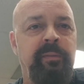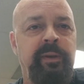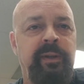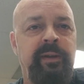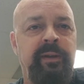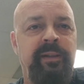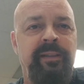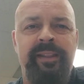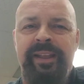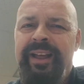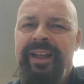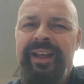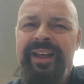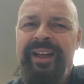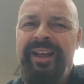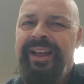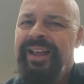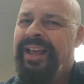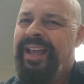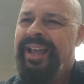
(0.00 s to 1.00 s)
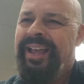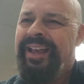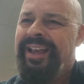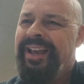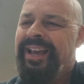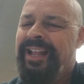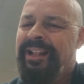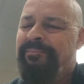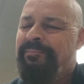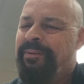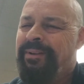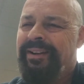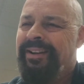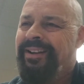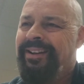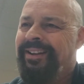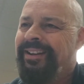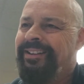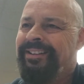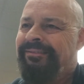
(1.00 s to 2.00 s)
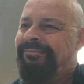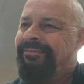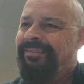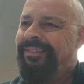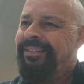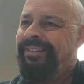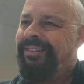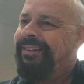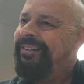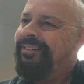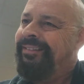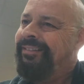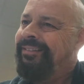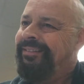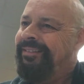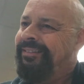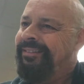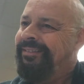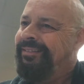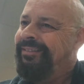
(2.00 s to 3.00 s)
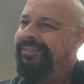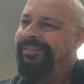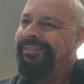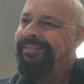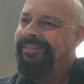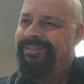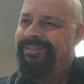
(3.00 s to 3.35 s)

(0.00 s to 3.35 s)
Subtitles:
you know, the Hell Patrol.